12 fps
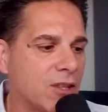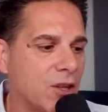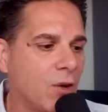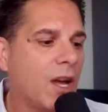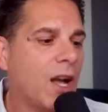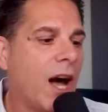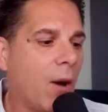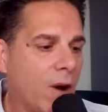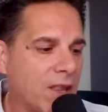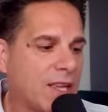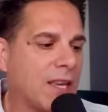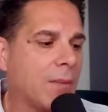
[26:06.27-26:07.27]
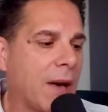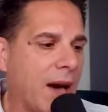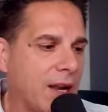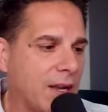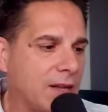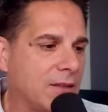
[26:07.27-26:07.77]
So I want to think
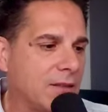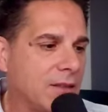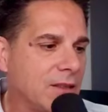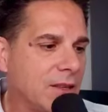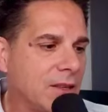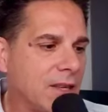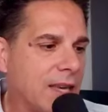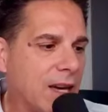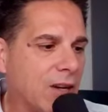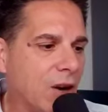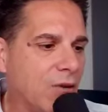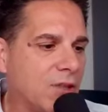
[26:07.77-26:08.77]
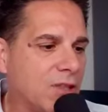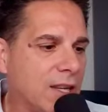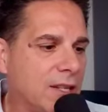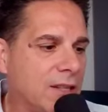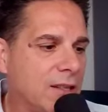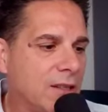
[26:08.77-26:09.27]
about it, get
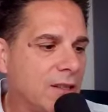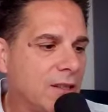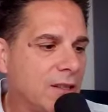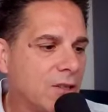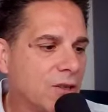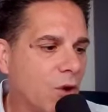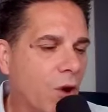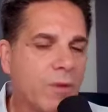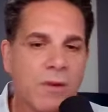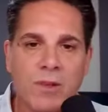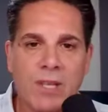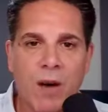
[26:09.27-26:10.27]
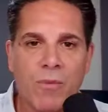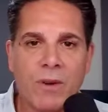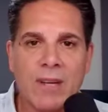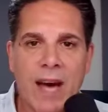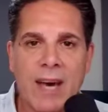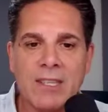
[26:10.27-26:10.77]
ghosted. So hope this was helpful.
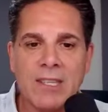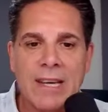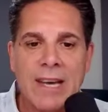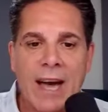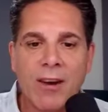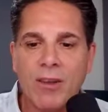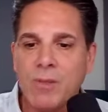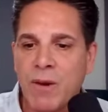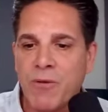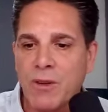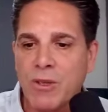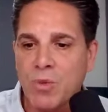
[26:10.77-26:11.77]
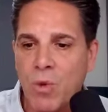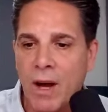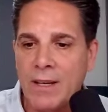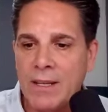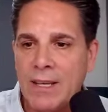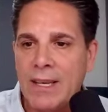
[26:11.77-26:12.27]
Guys, I know it's my first
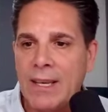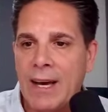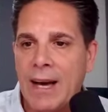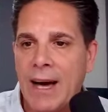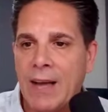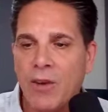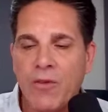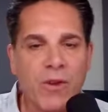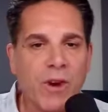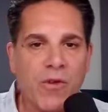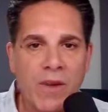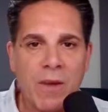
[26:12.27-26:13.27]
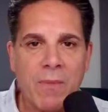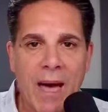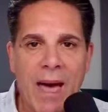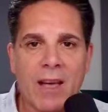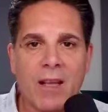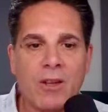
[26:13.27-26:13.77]
one. Look for your
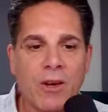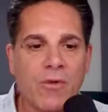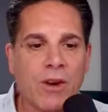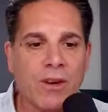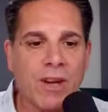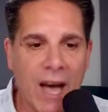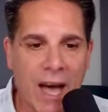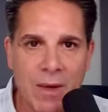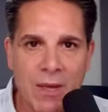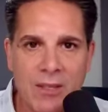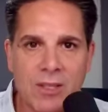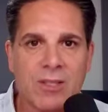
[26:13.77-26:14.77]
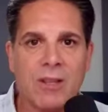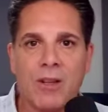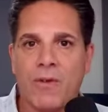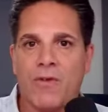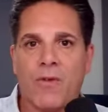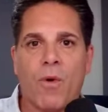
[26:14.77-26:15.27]
feedback. Look for your comments.
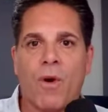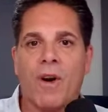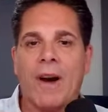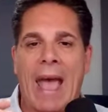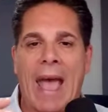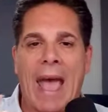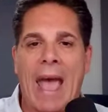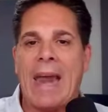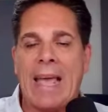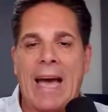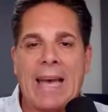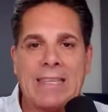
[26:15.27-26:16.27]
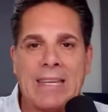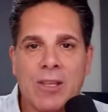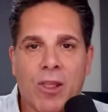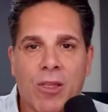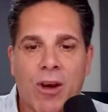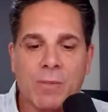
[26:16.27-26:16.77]
Look for any ideas
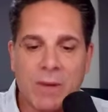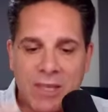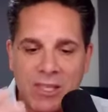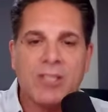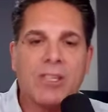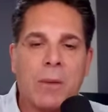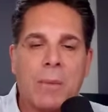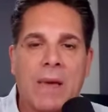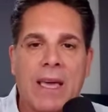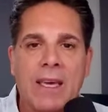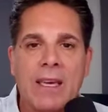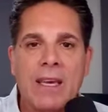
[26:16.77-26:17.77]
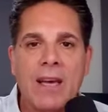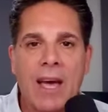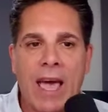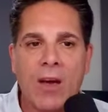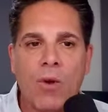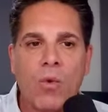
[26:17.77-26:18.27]
and thoughts. But this is going to be
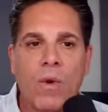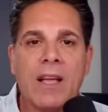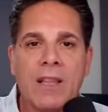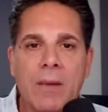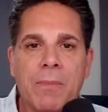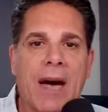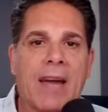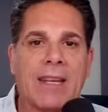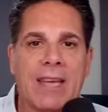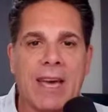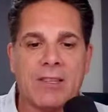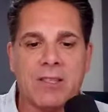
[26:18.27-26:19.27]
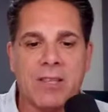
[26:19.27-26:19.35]
a weekly podcast.